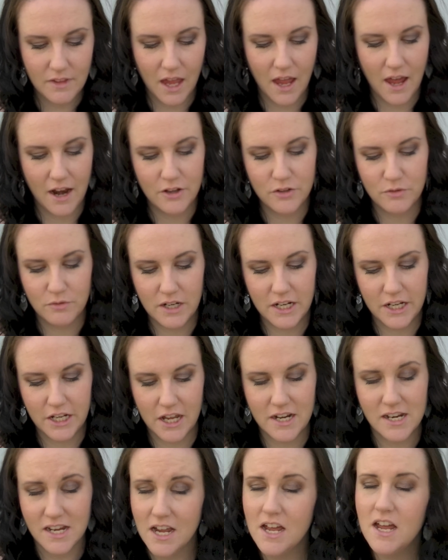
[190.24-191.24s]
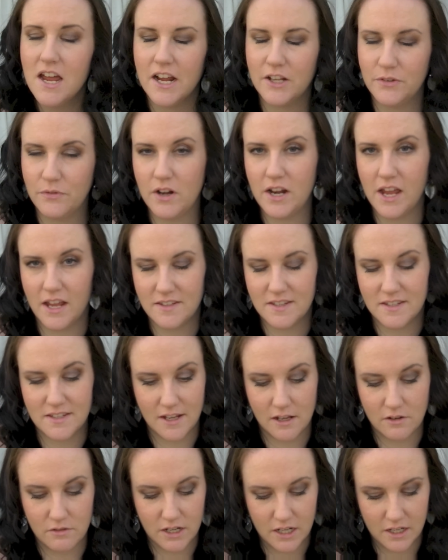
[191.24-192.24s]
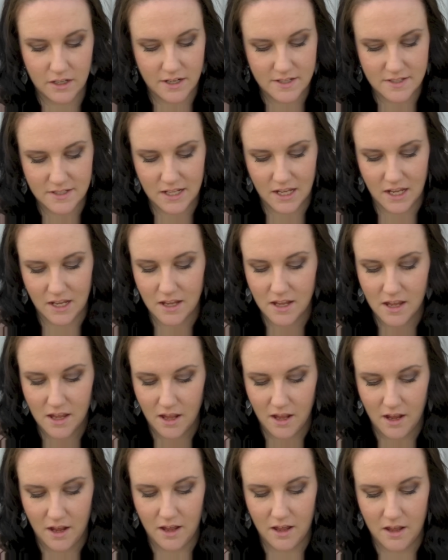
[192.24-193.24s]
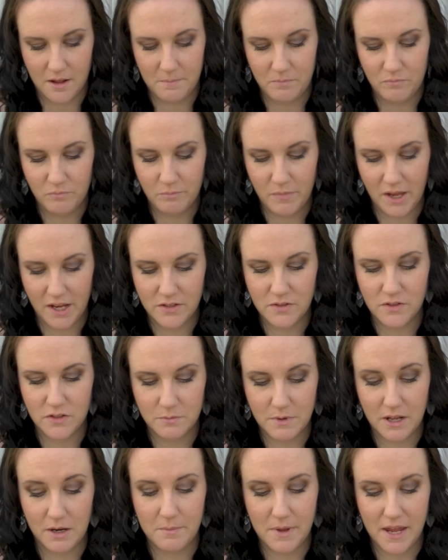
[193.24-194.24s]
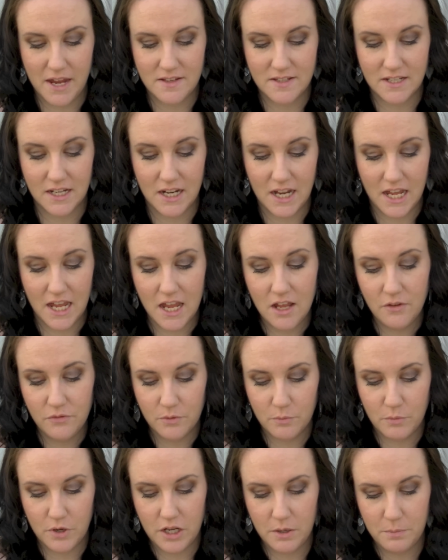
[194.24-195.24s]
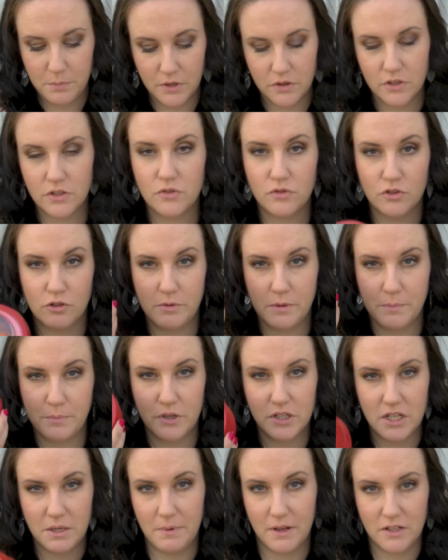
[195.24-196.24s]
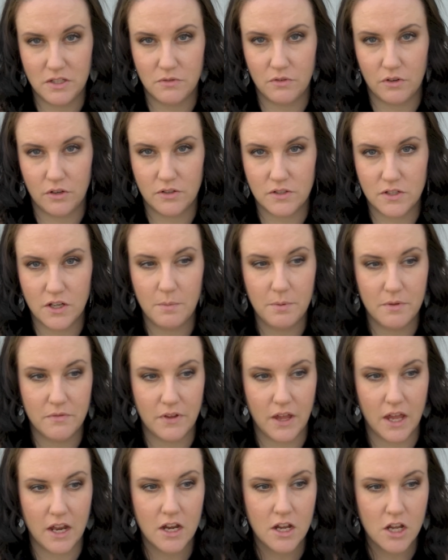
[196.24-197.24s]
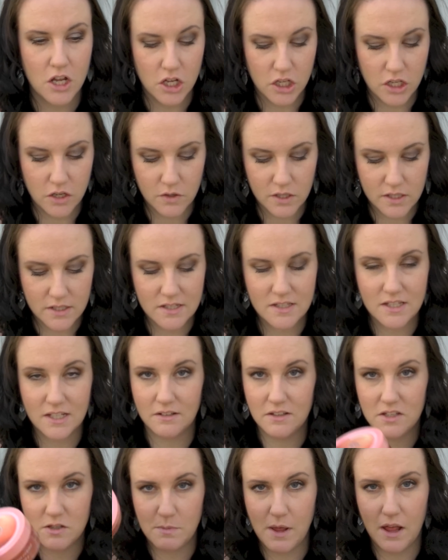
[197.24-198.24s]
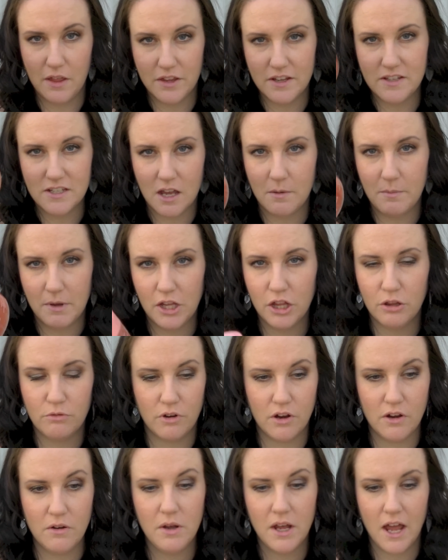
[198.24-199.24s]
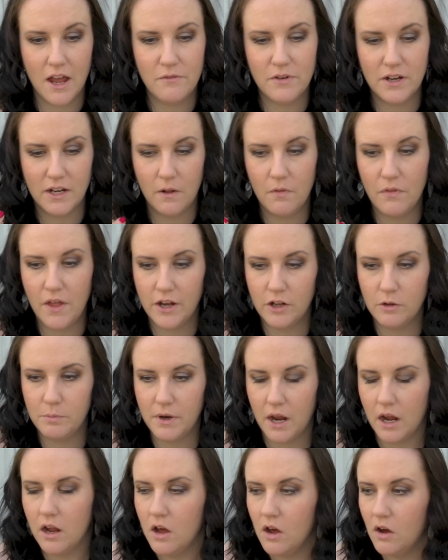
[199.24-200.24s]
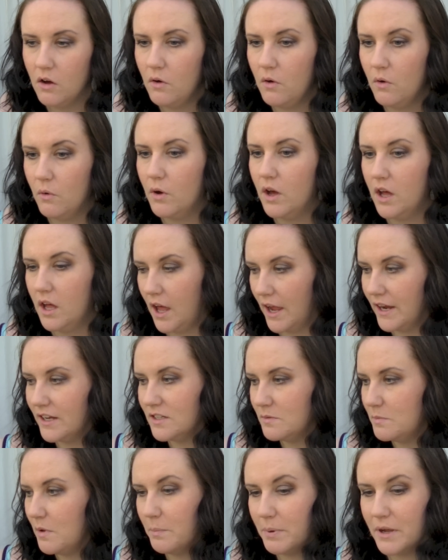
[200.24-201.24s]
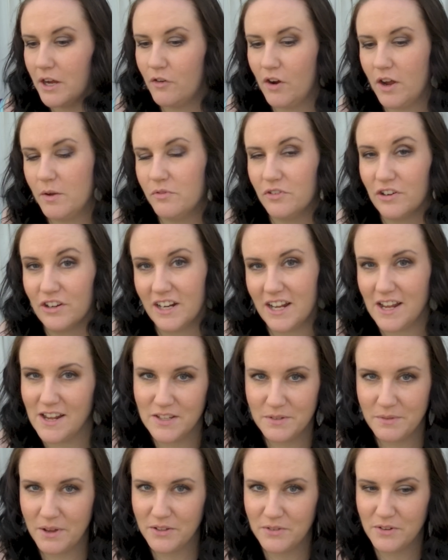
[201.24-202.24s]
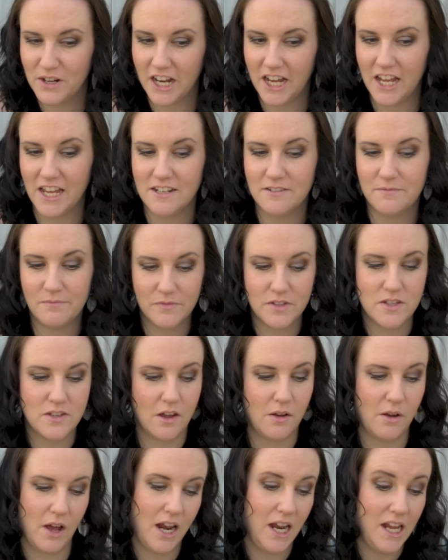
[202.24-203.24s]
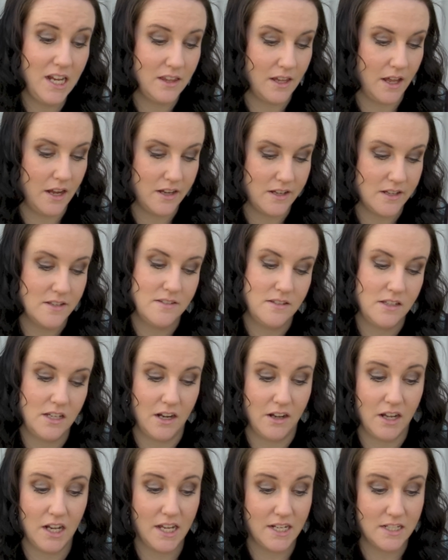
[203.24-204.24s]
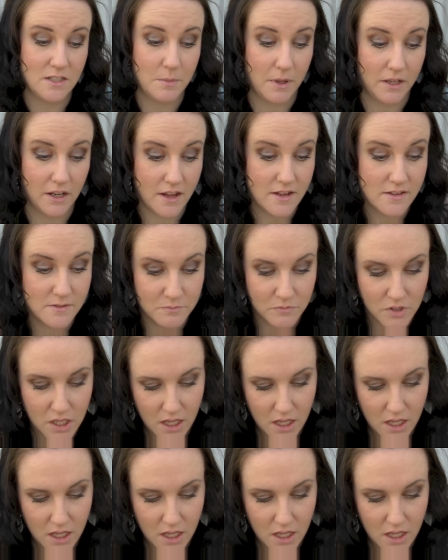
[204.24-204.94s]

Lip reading: And it's really good. Exfoliates the skin really nicely. Makes you smell amazing. And even when you put the strawberry body butter on top of it, you can still smell this coming through. Every now and then you'll be like, oh, I can smell pink grapefruit. And it smells really good. So I like that because, you know, I like to smell nice.